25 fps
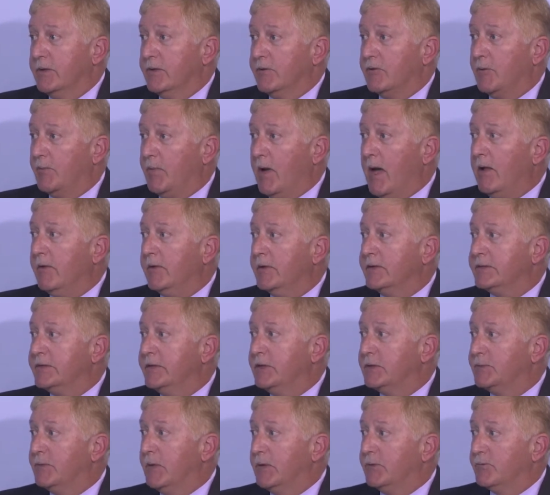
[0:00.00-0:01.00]
The policy
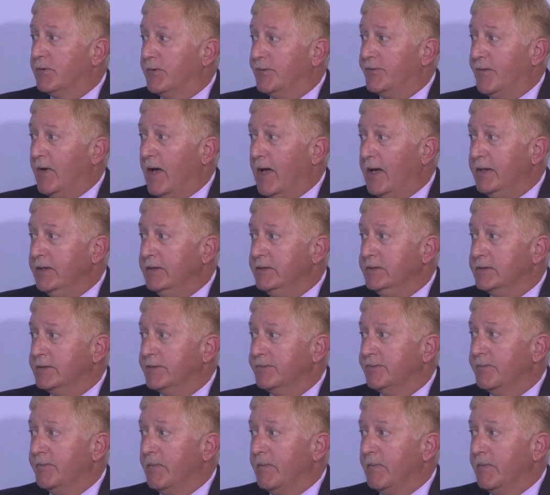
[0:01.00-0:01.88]
has been refined.